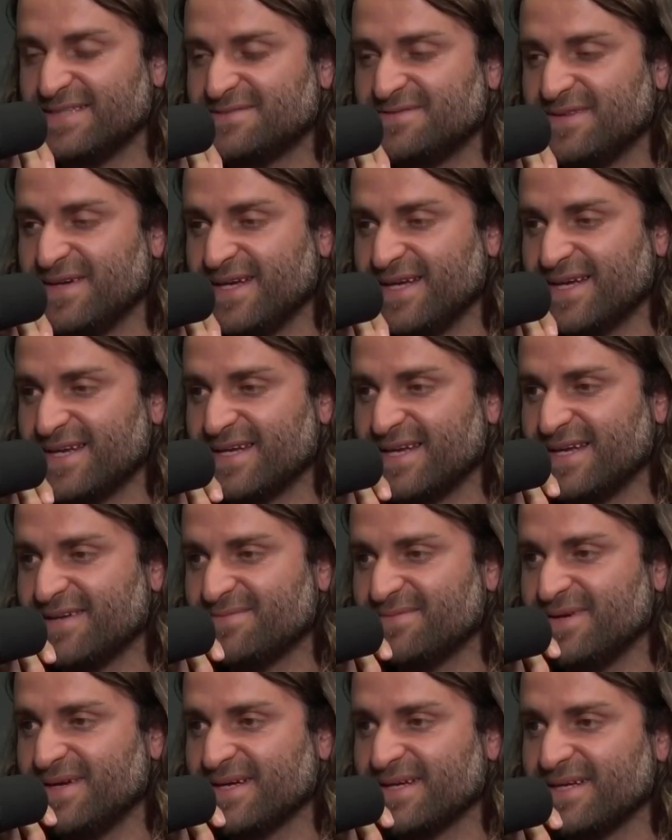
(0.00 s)
is fake,
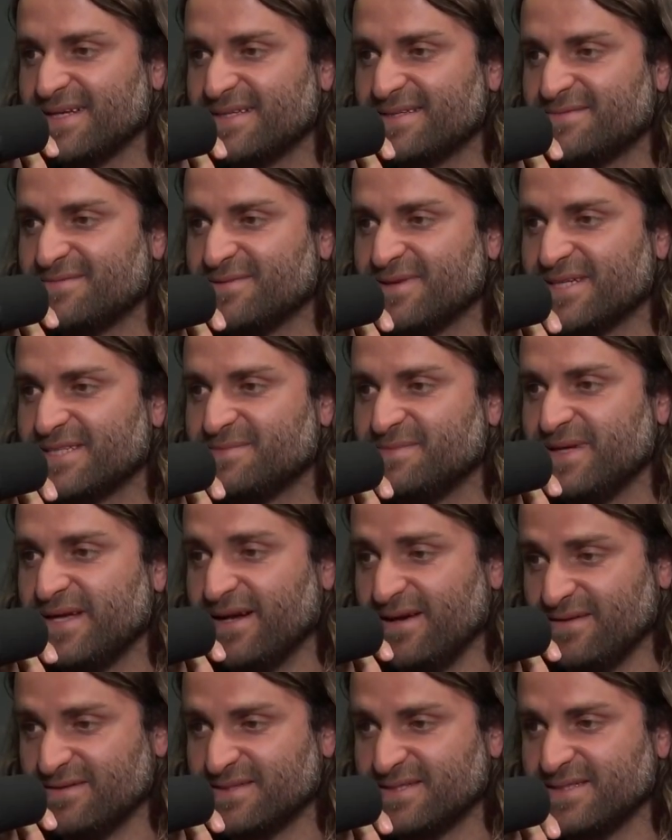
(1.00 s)
and it freaks me
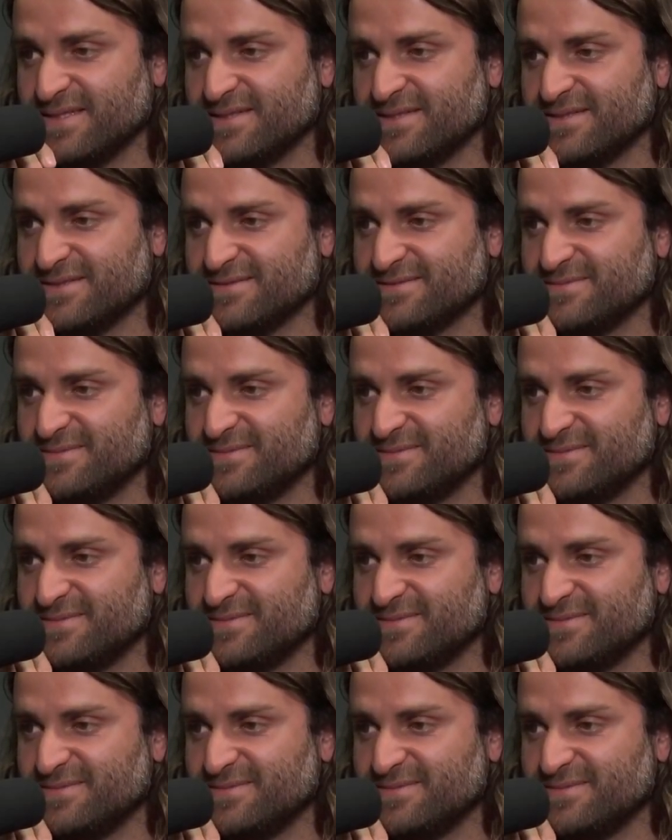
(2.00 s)
out still.